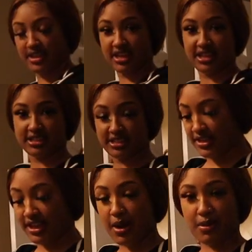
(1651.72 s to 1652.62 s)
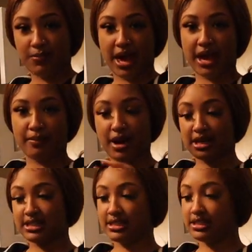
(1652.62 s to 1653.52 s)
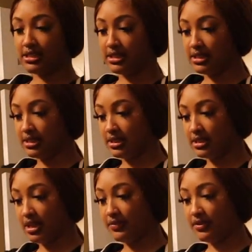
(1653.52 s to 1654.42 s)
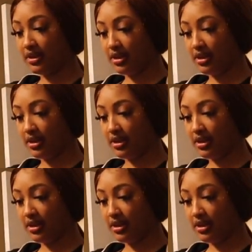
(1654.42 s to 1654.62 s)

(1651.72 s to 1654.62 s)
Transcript: this. I think I'm going to pack my stuff in